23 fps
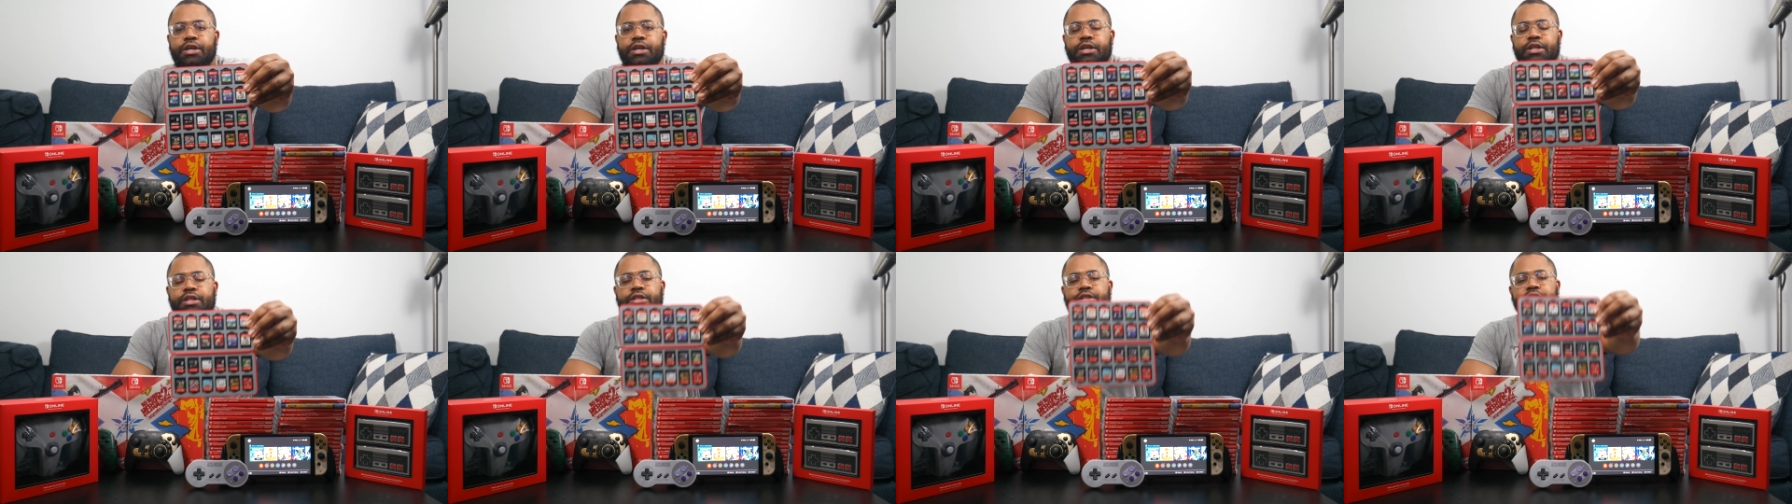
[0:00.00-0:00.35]

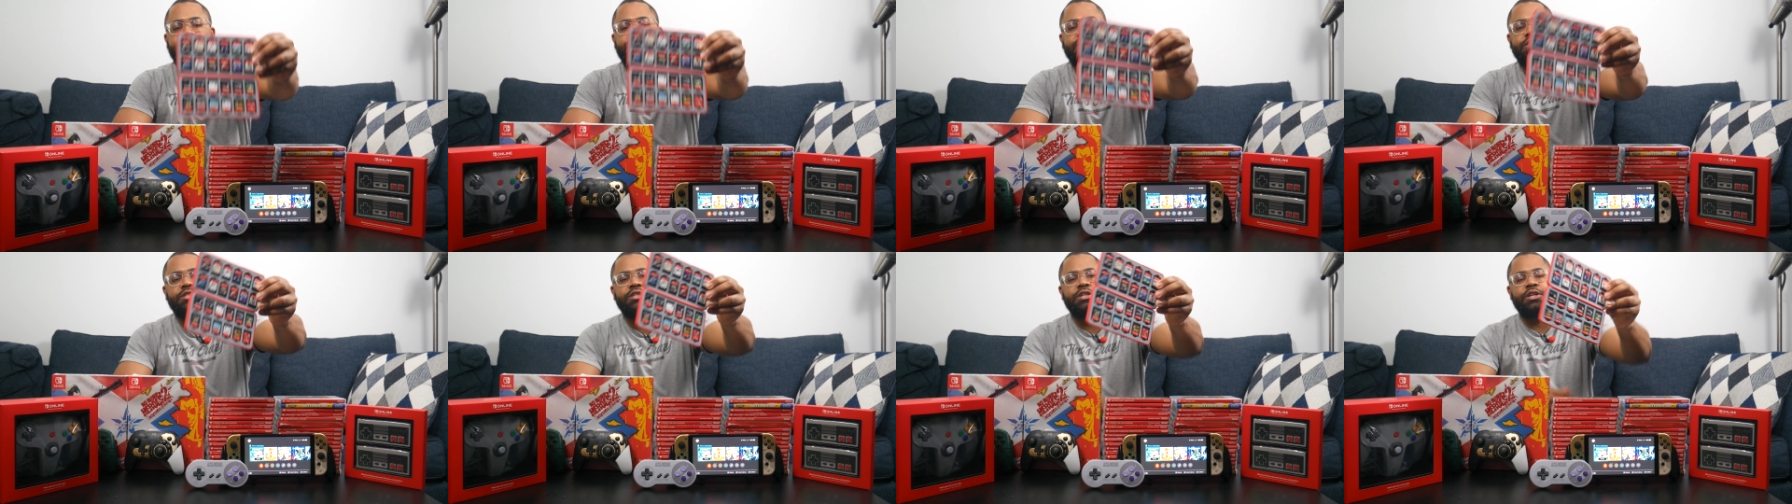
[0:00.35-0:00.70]
This
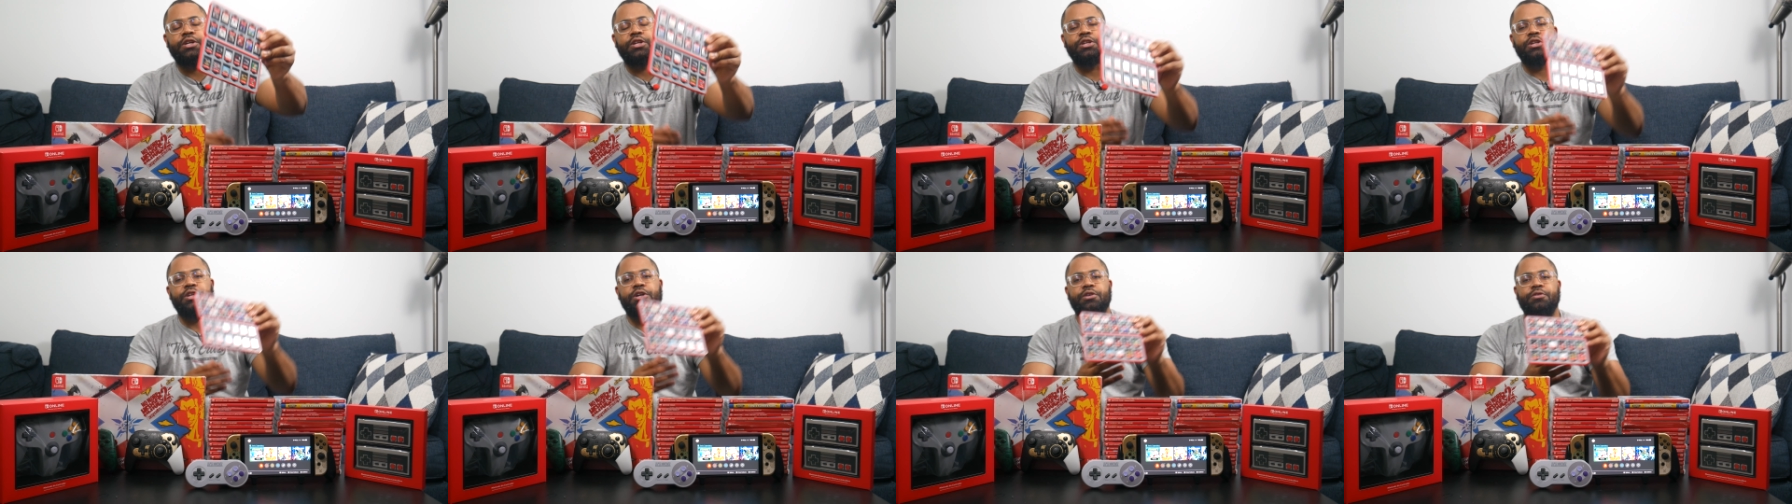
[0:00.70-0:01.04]
isn't
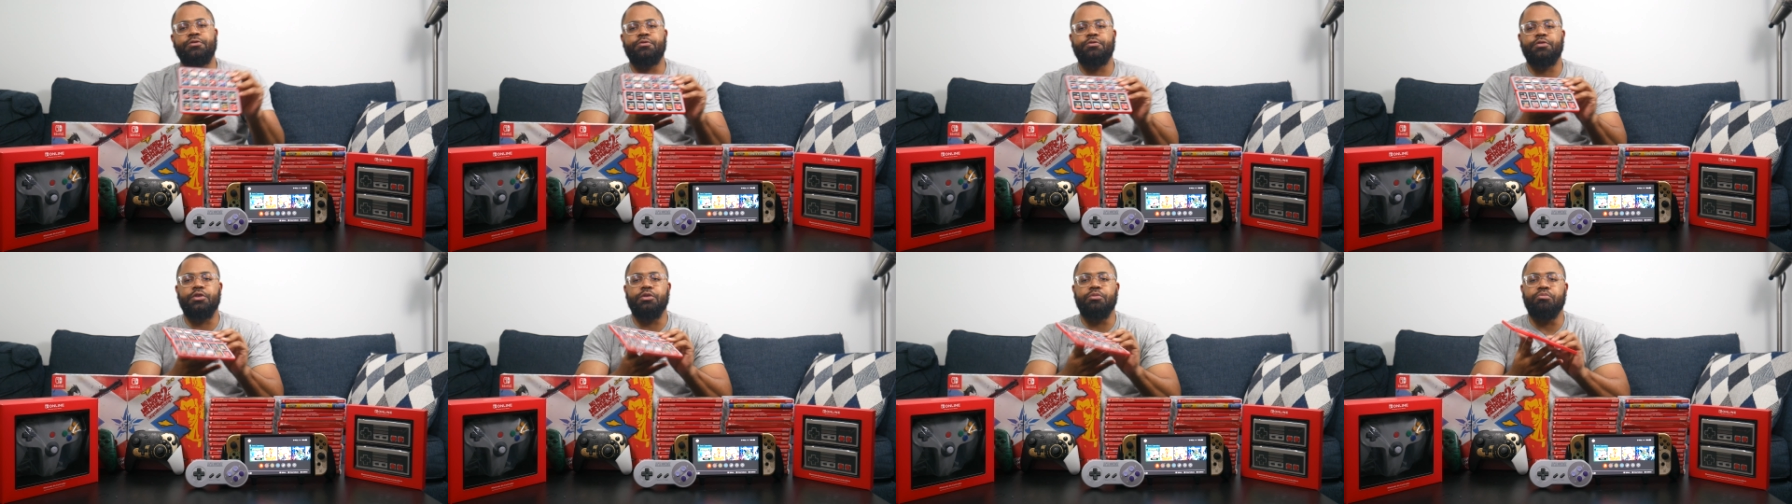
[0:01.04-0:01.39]
enough
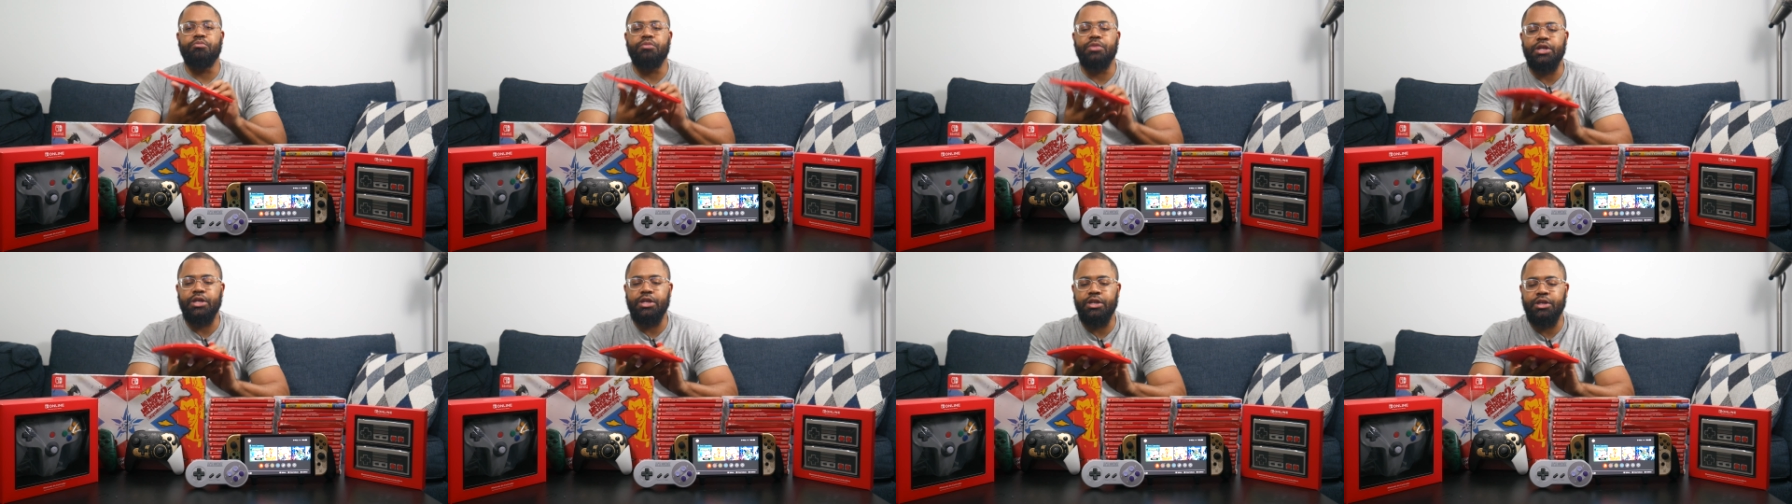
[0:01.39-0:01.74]
for
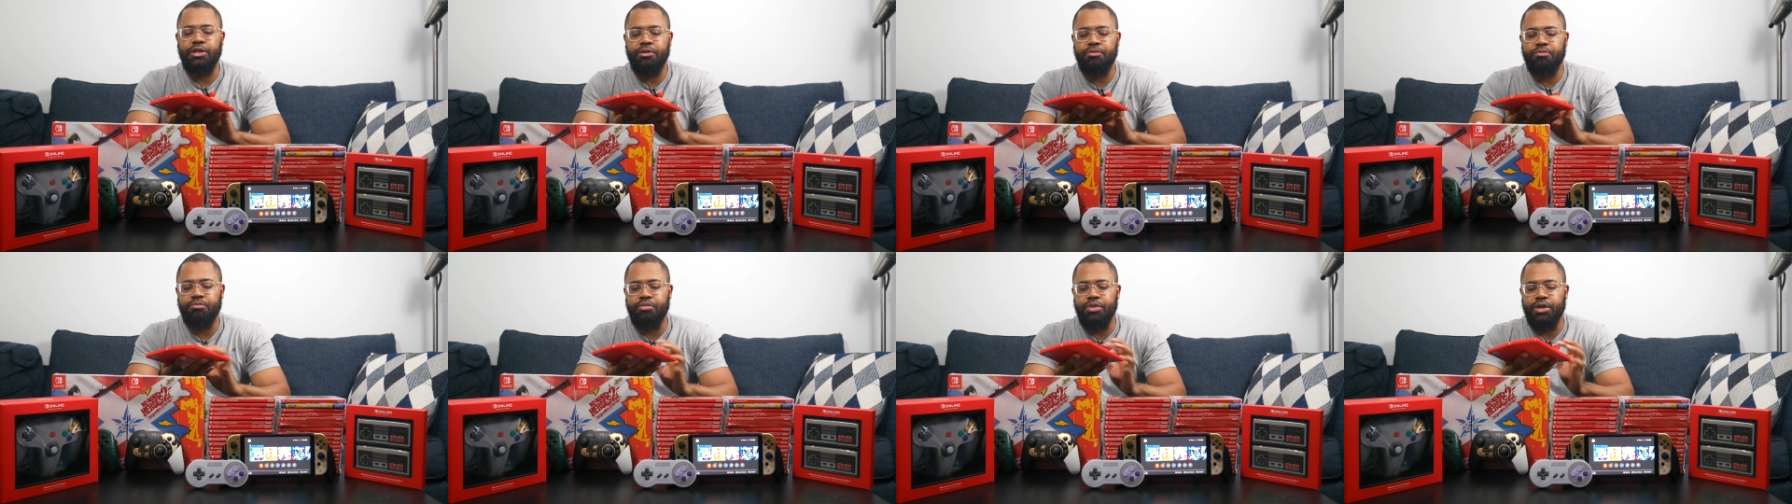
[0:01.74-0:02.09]
me,
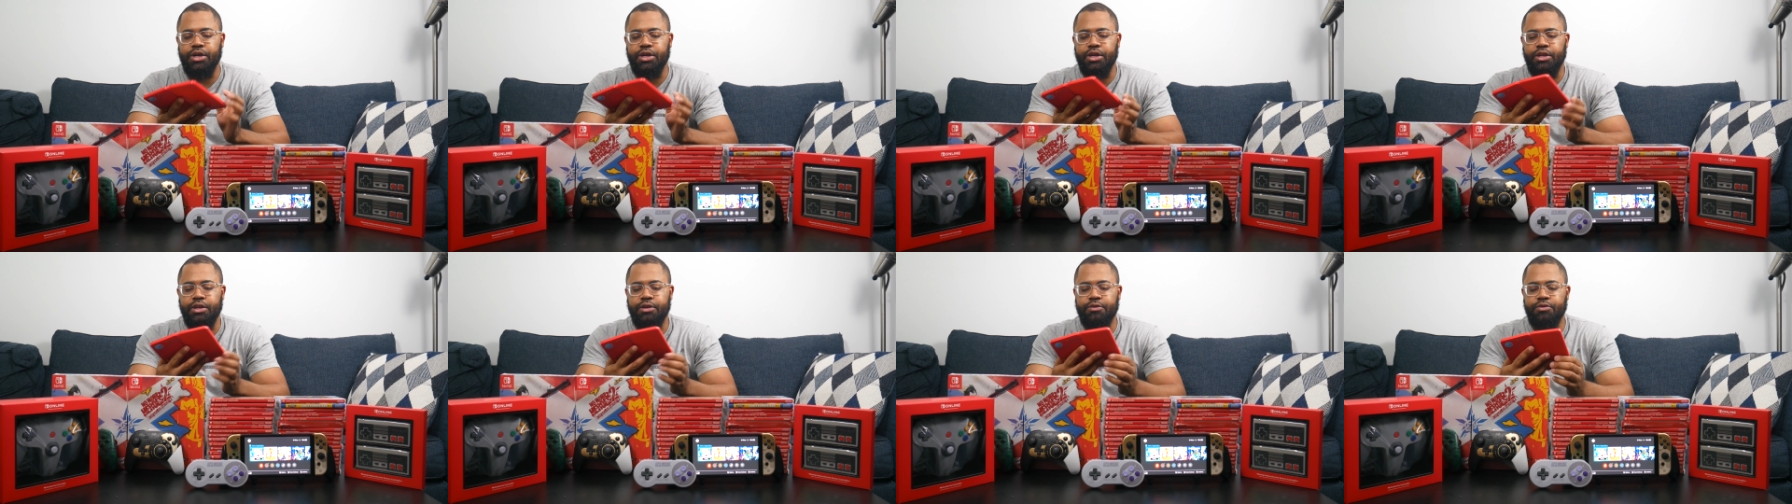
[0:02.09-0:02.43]

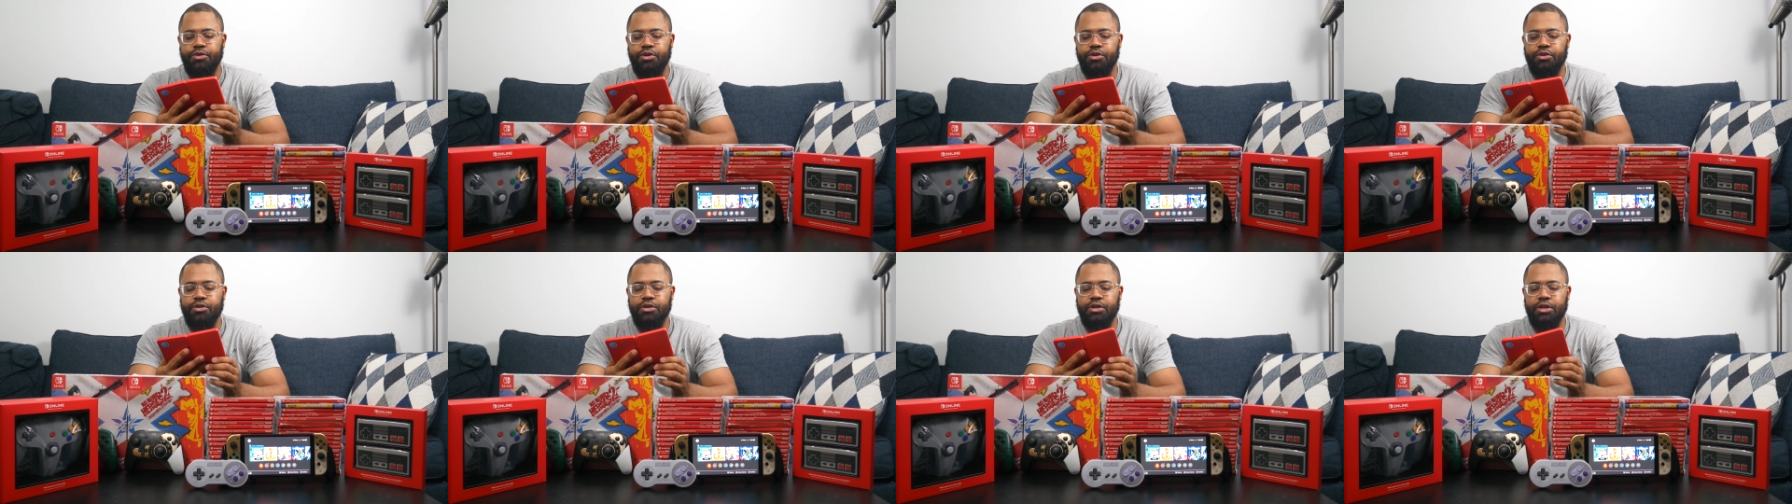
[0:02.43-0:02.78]
but if
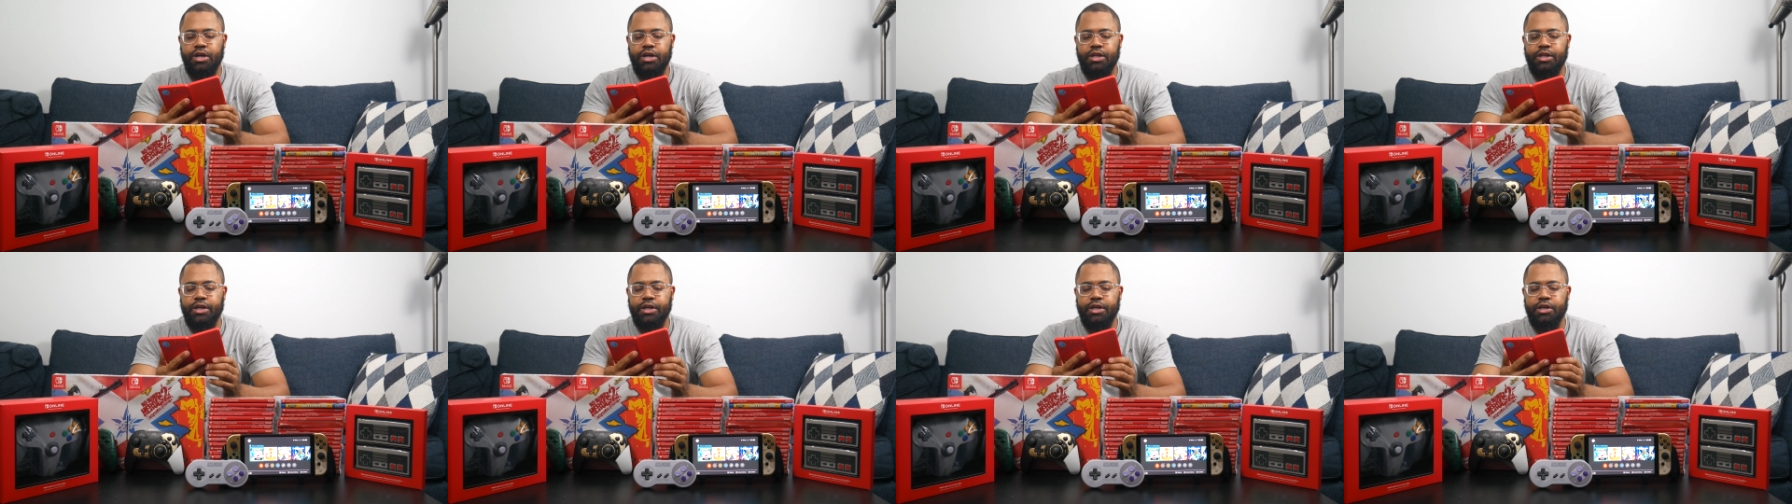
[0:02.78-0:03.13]
you're not
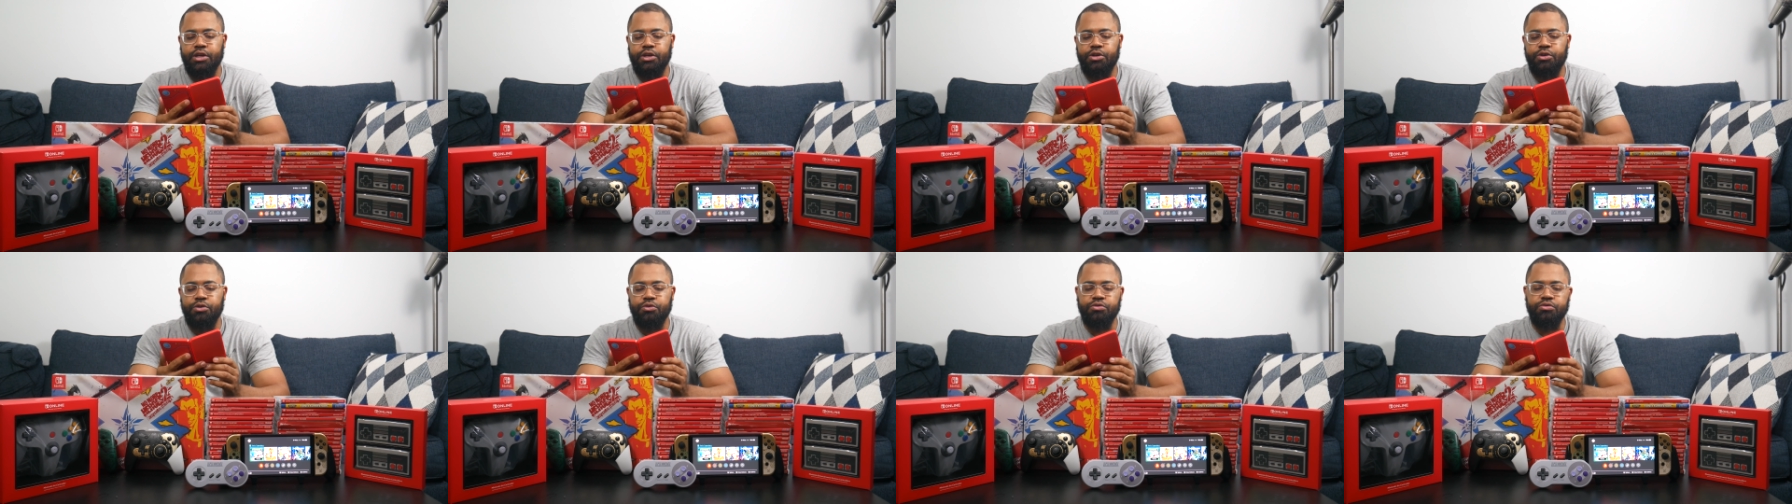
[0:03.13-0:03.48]
like a
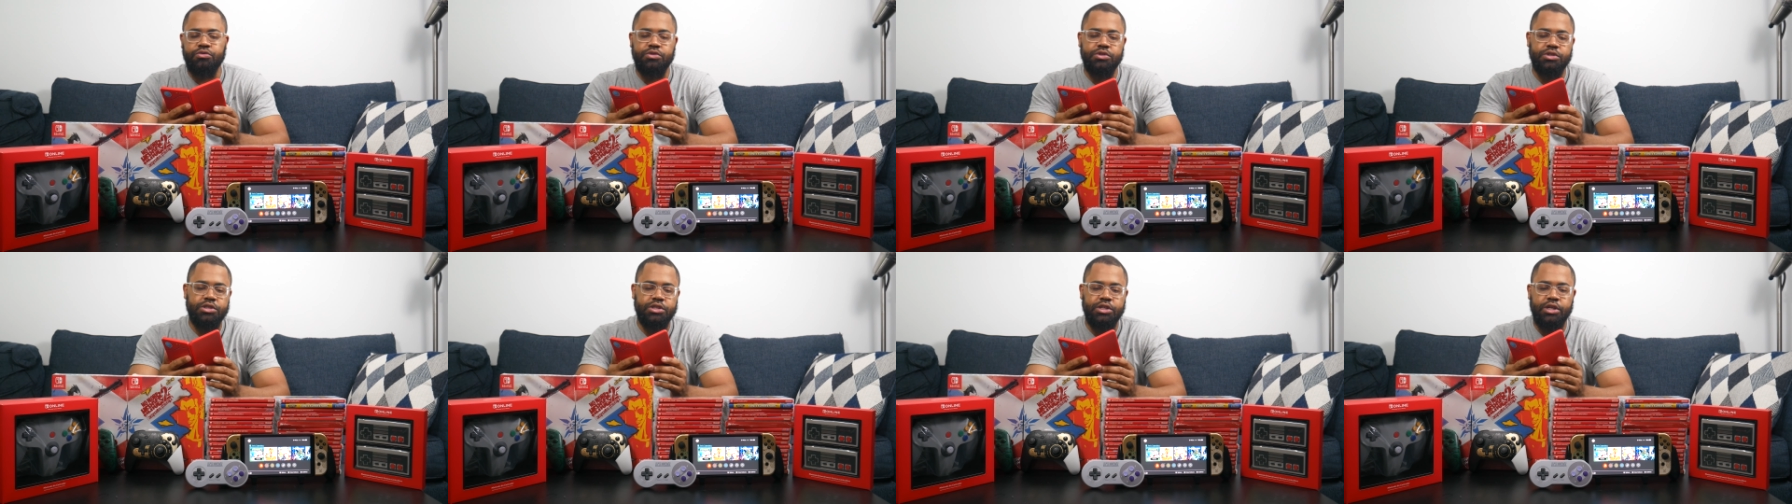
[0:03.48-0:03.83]

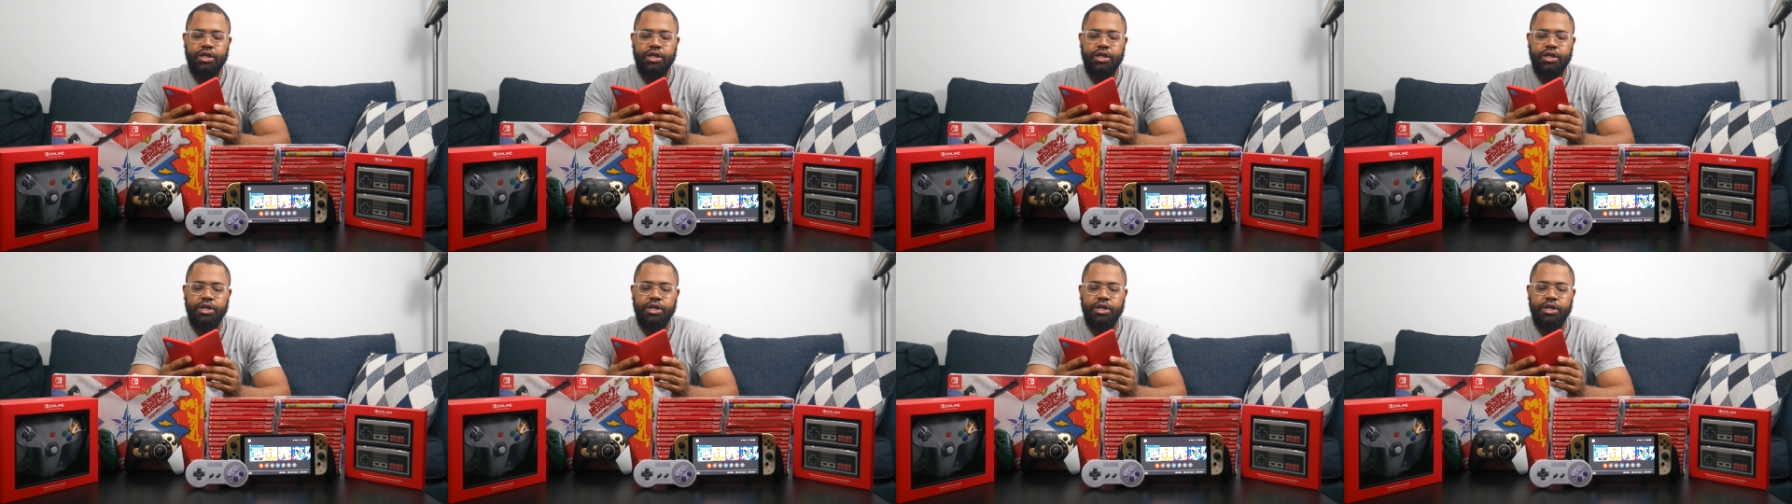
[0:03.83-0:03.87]
huge